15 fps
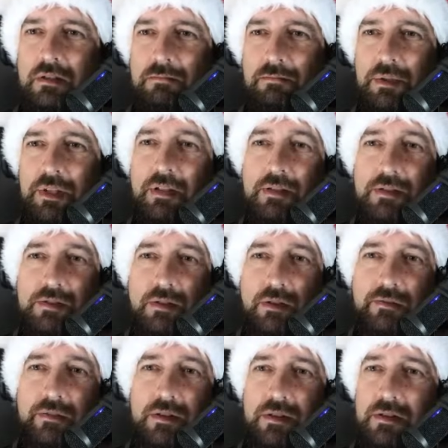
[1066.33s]
bigger
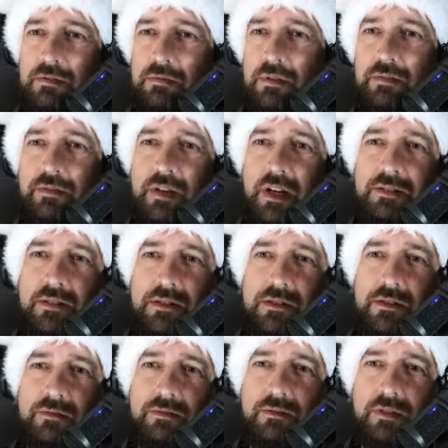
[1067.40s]
servers with hundreds
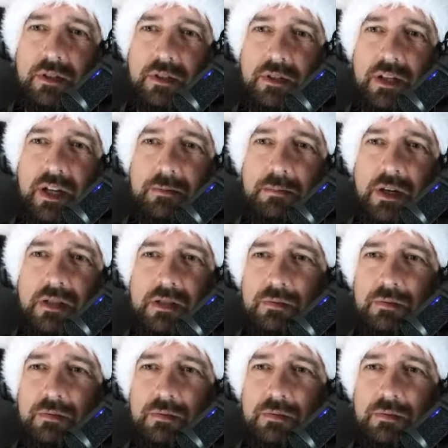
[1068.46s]
of gigabytes,